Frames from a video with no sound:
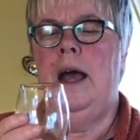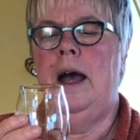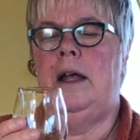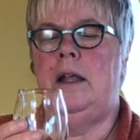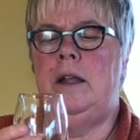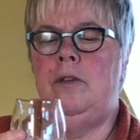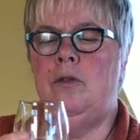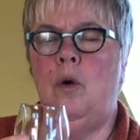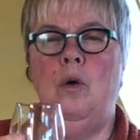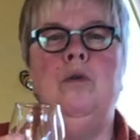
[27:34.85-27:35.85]
and
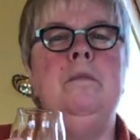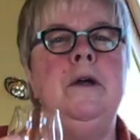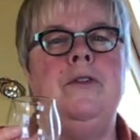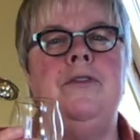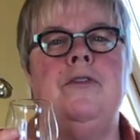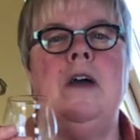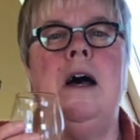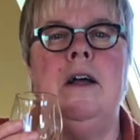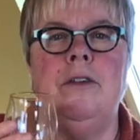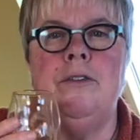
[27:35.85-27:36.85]
almost
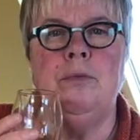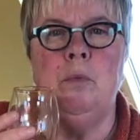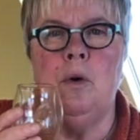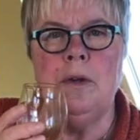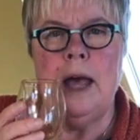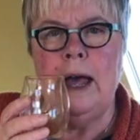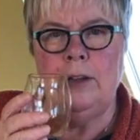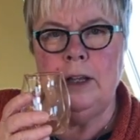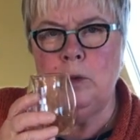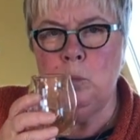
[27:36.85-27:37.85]
does what
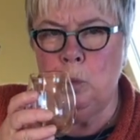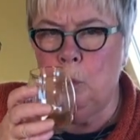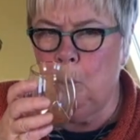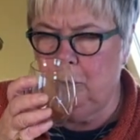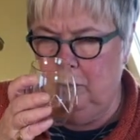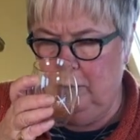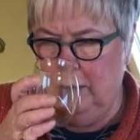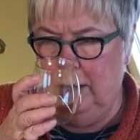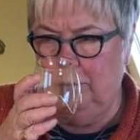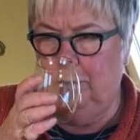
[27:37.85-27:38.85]
adding water
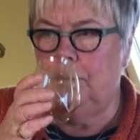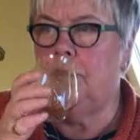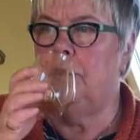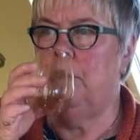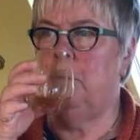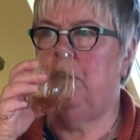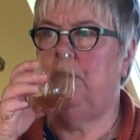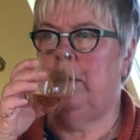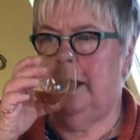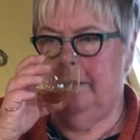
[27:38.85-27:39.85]
does to the
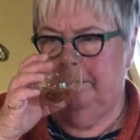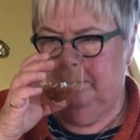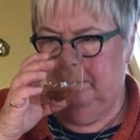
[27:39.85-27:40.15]
whiskey.